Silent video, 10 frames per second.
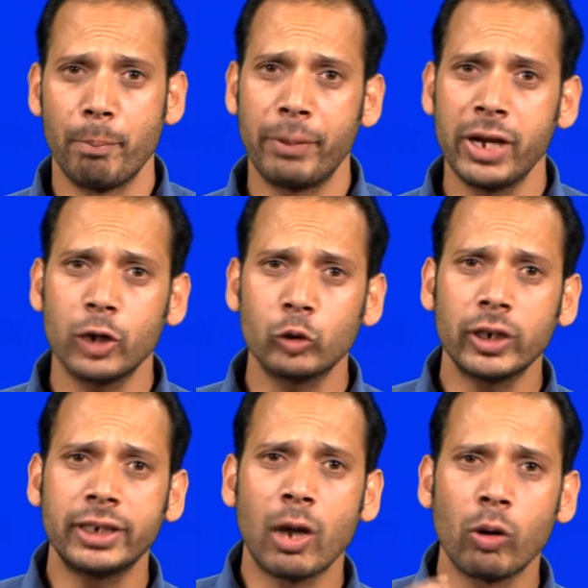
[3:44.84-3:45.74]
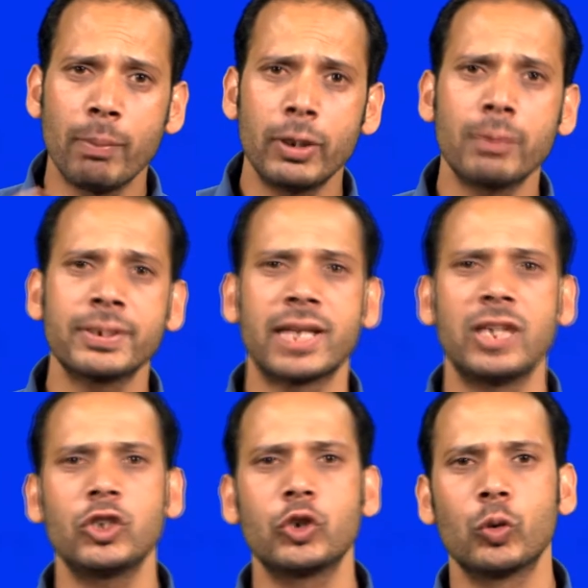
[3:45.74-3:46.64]
Prior to the development of
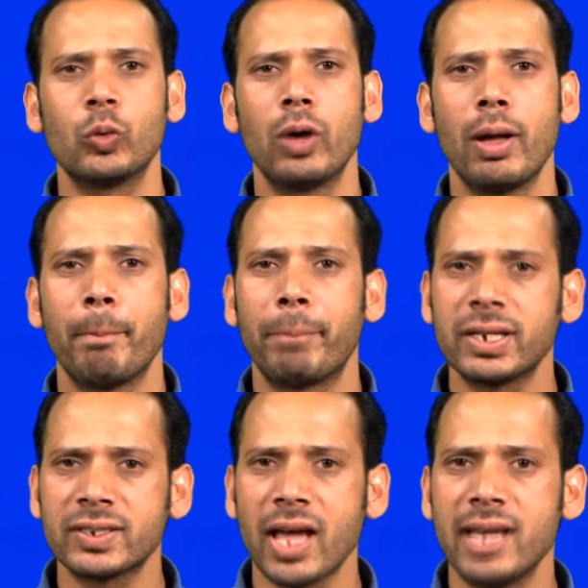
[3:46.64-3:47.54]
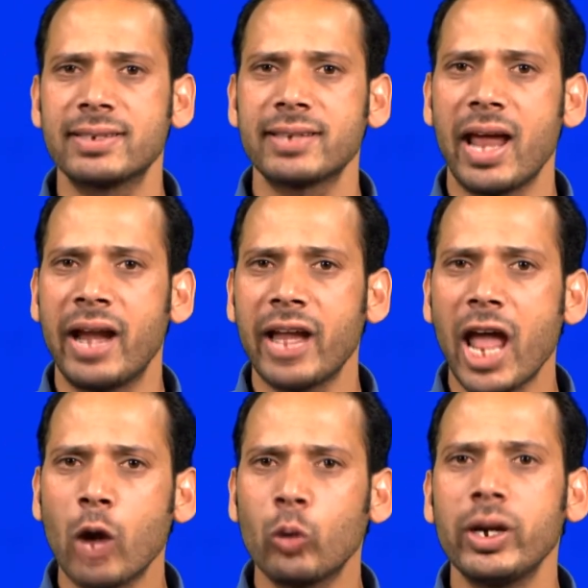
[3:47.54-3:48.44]
sensitive, precise and
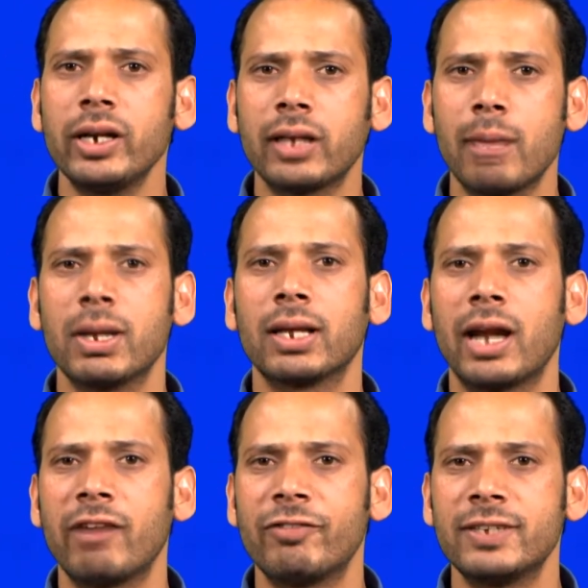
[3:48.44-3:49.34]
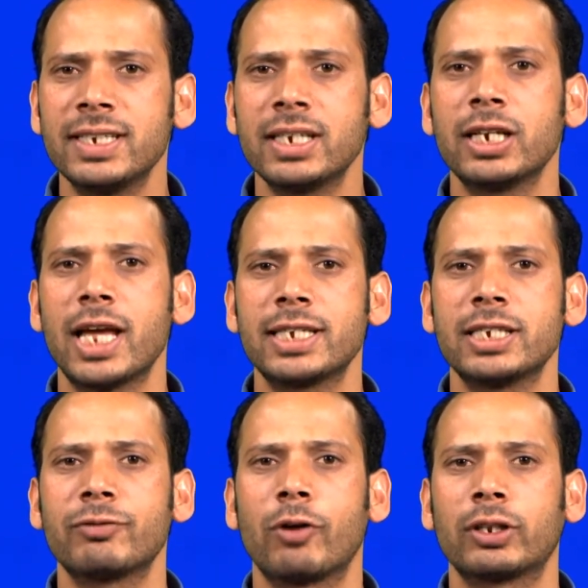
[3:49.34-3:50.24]
accurate chemical and physical
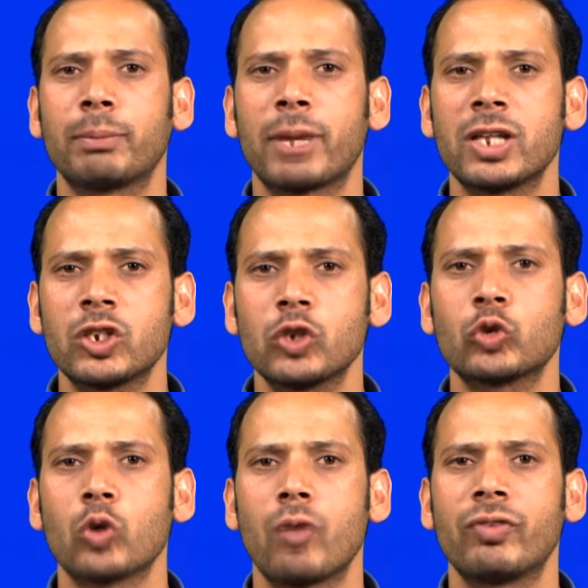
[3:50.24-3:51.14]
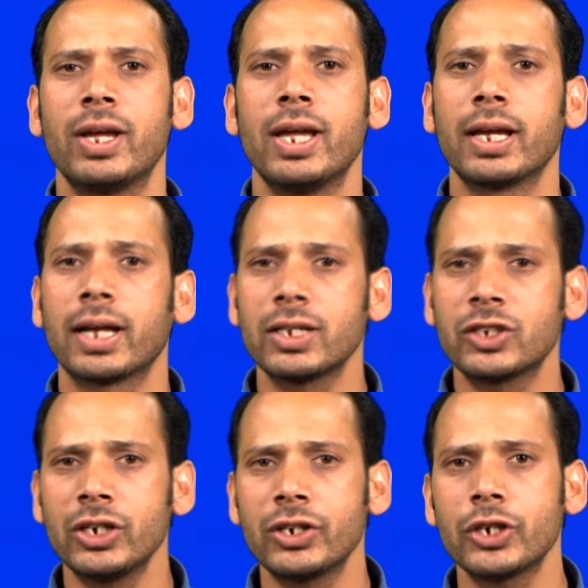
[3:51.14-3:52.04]
assays for the presence of
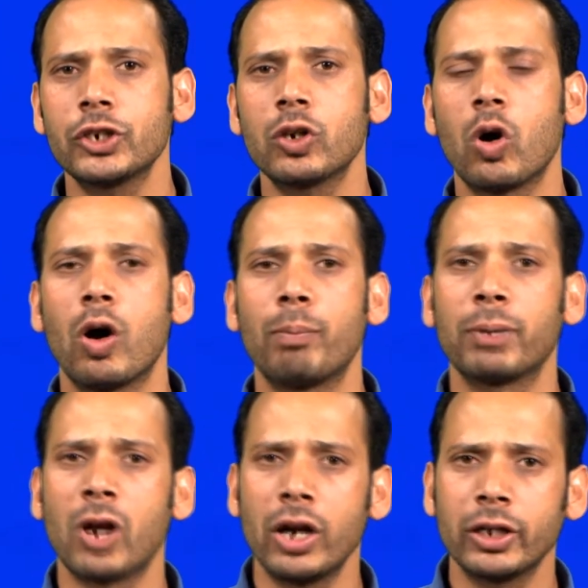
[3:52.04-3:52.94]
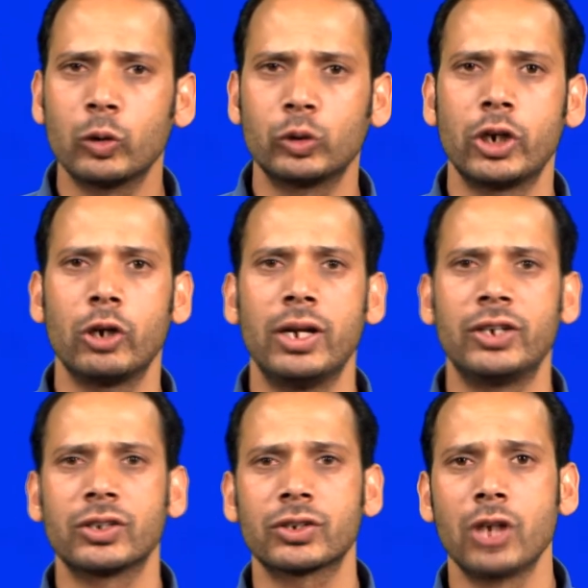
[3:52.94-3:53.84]
concentration of plant growth
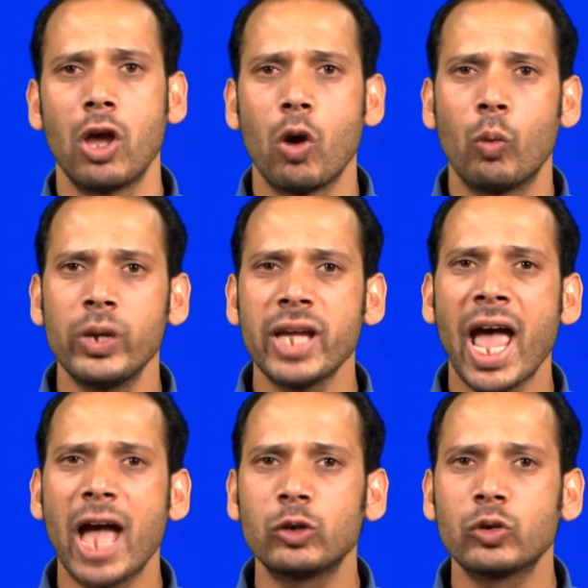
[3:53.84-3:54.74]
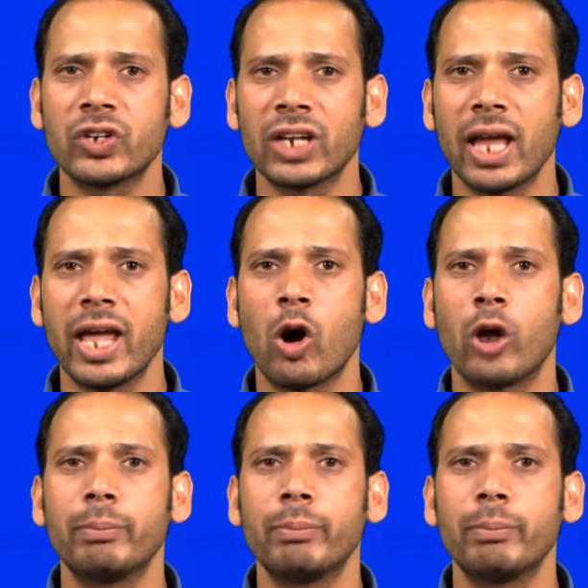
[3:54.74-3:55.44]
regulators, we had to rely on